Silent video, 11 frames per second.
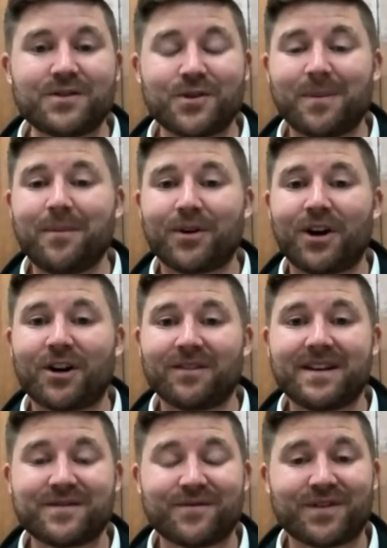So remember, our
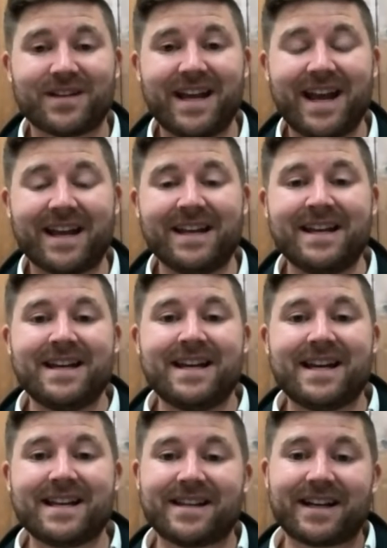lesson for the day
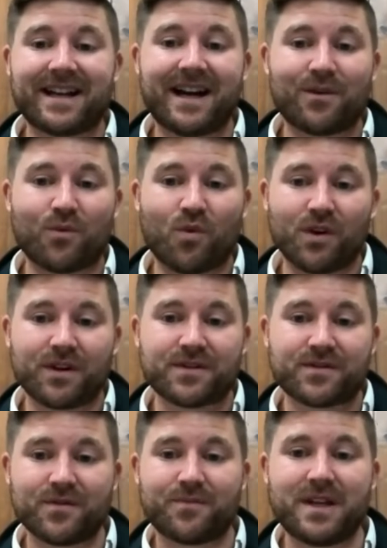is that God works
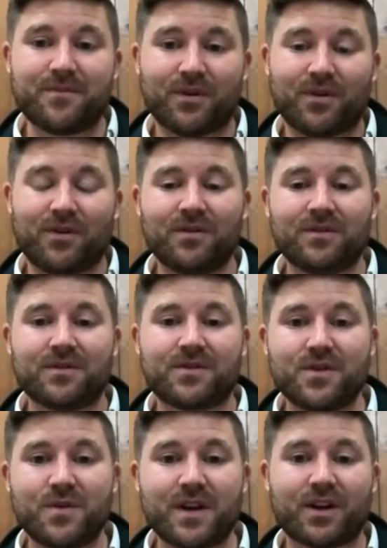through people
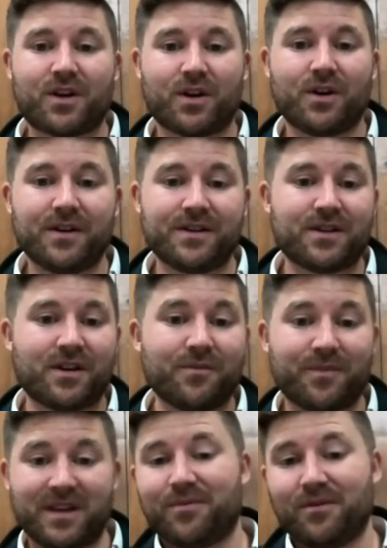to encourage other
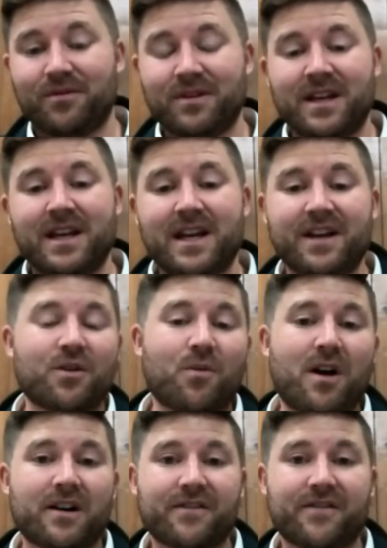people in their
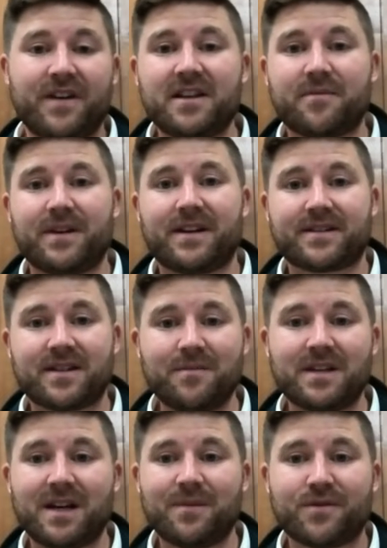walk of faith because
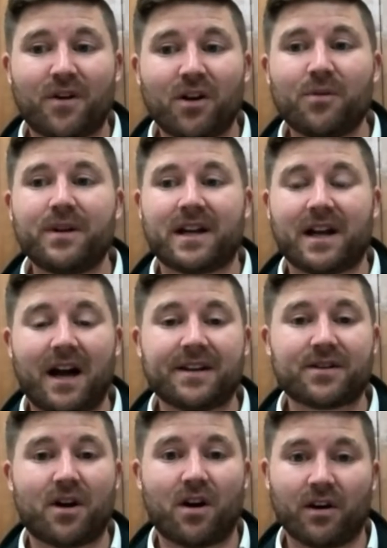sometimes following God
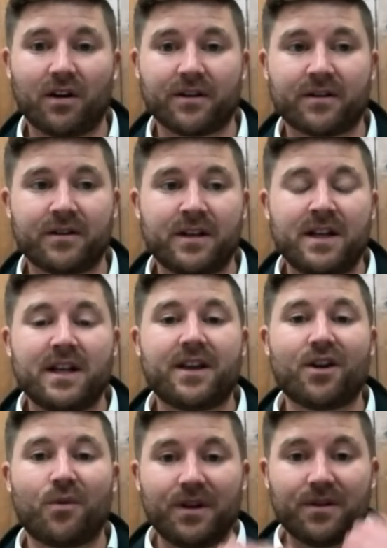is hard.
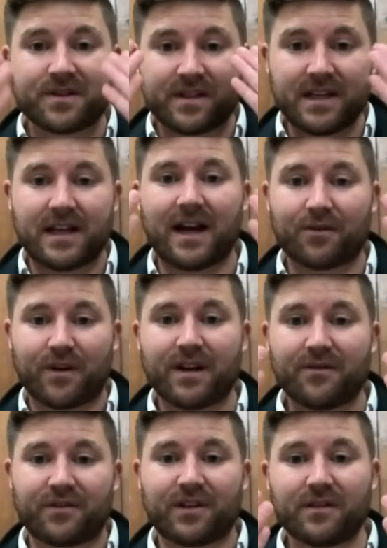You know, we don't see God right
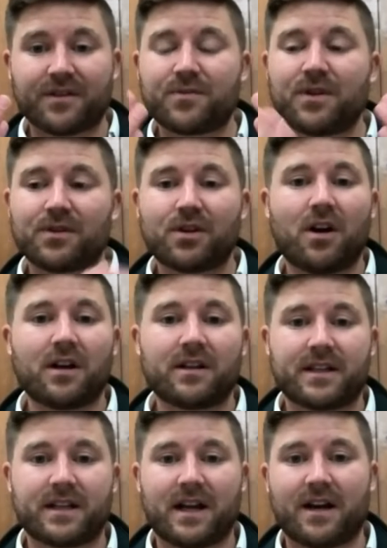in front of us. We don't talk
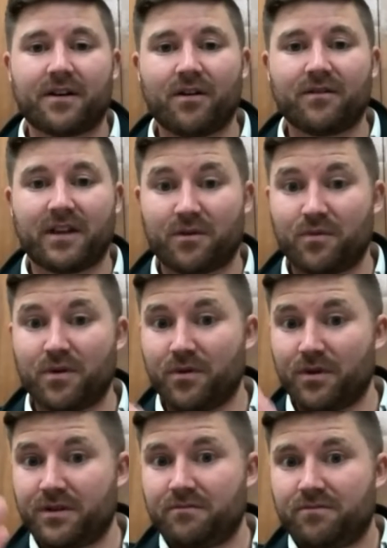to God like we
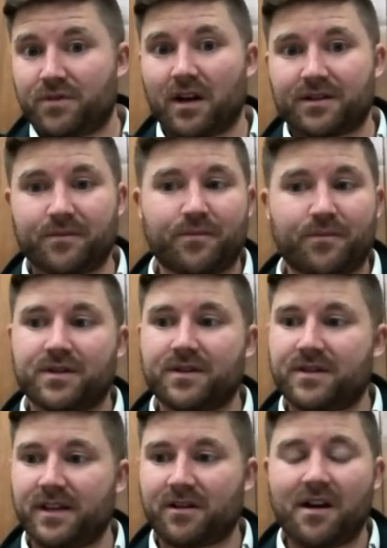would talk to a person
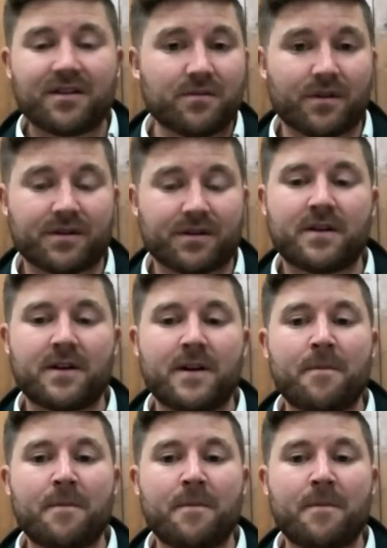sitting across from us.